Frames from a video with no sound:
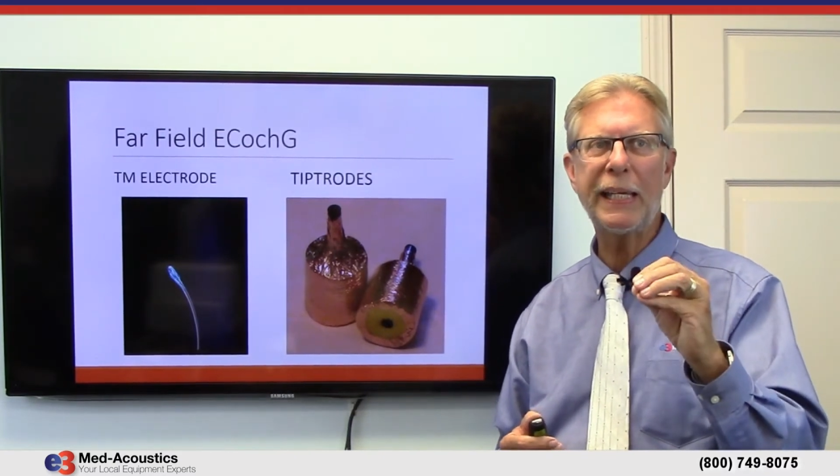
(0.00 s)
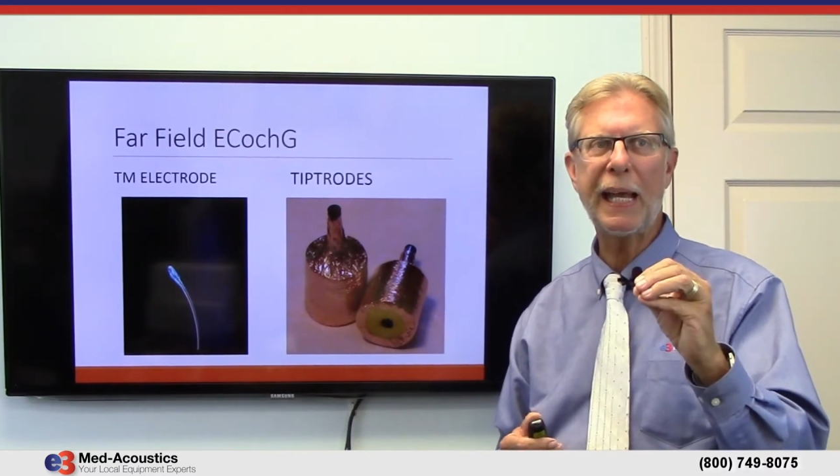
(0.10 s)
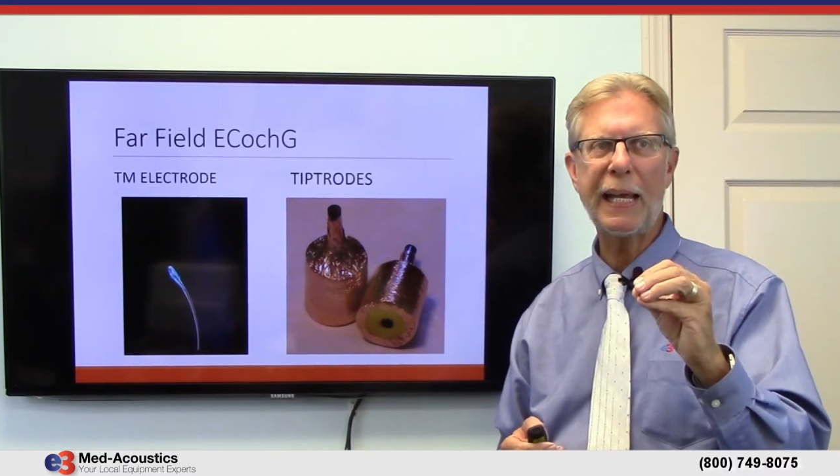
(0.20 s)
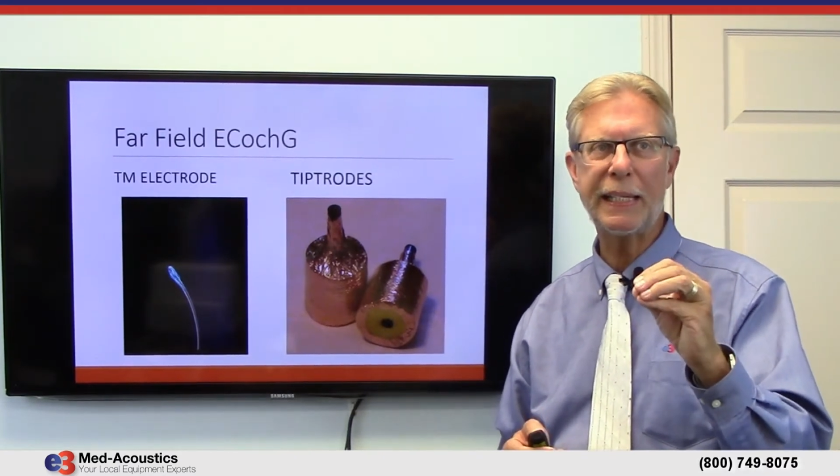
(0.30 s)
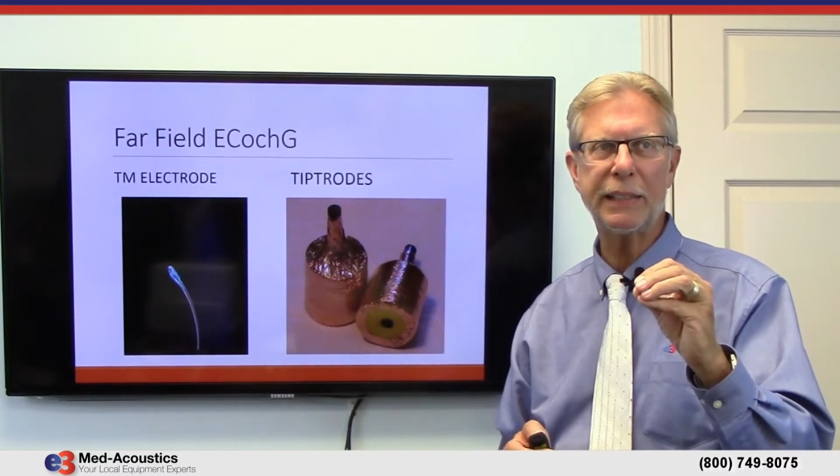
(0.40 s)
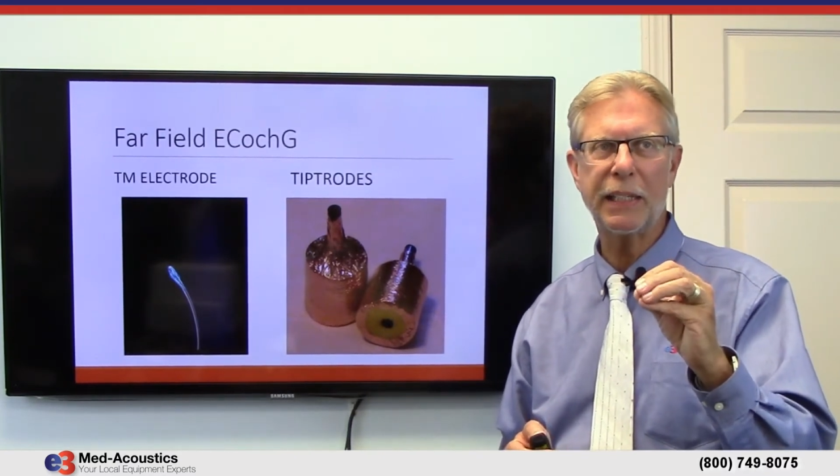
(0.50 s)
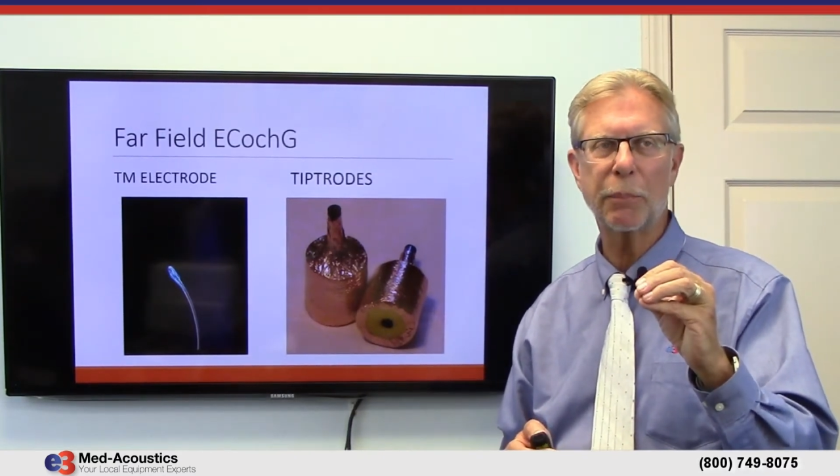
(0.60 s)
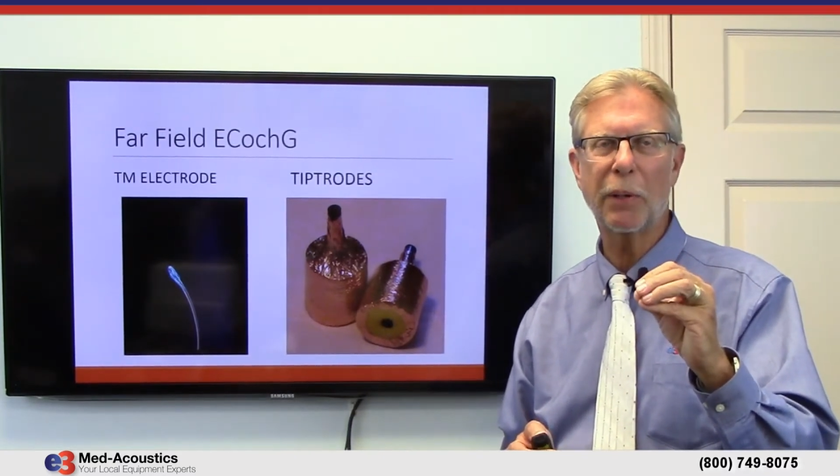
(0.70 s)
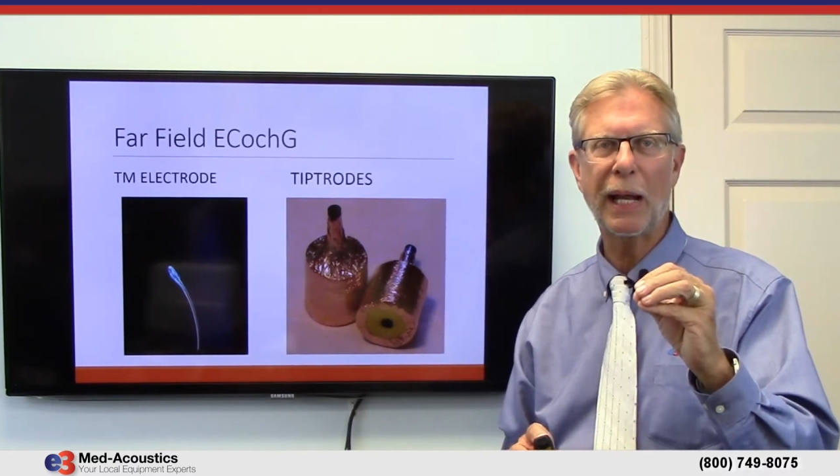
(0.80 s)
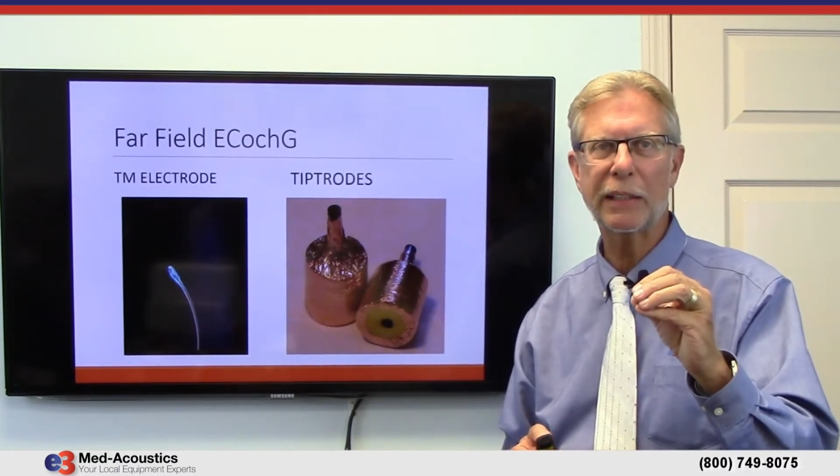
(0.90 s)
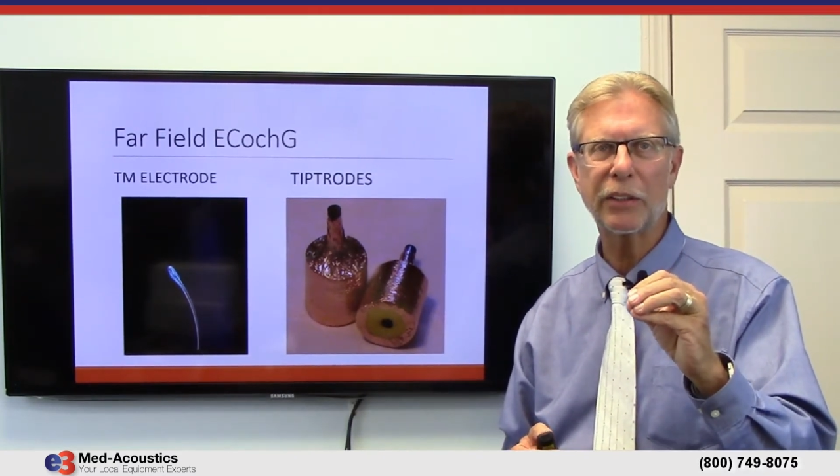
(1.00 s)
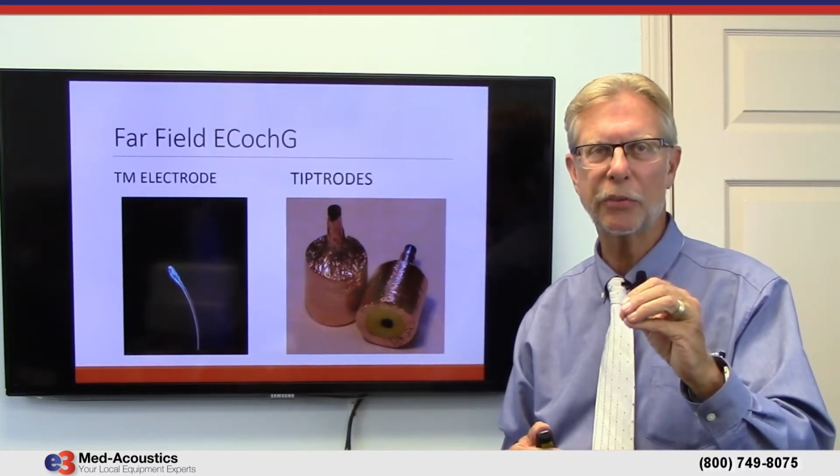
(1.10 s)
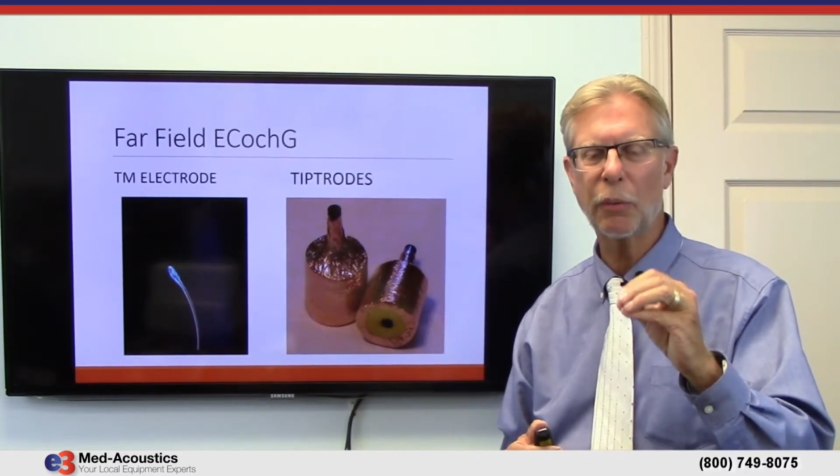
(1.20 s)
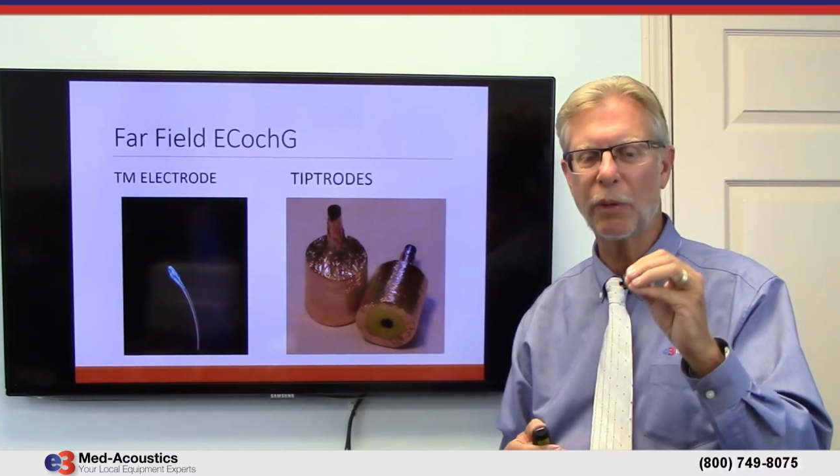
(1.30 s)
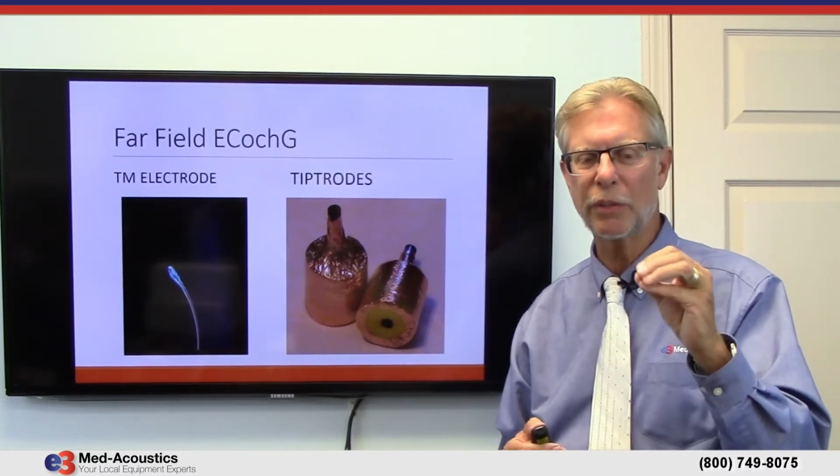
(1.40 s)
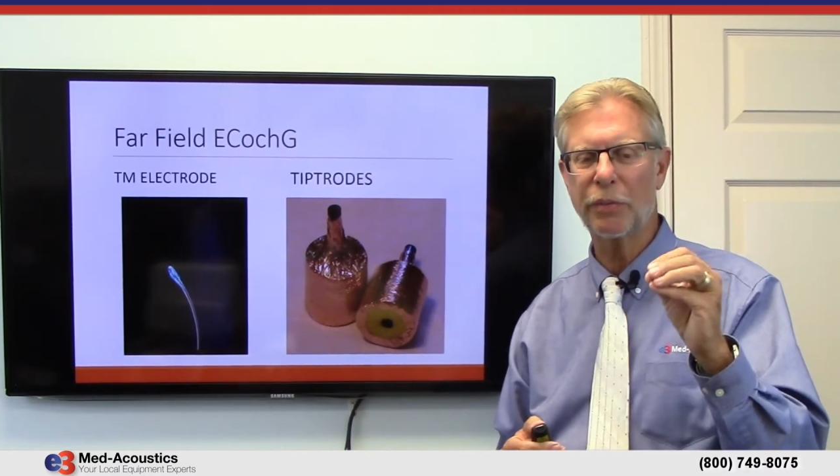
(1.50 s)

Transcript: in their practice, or the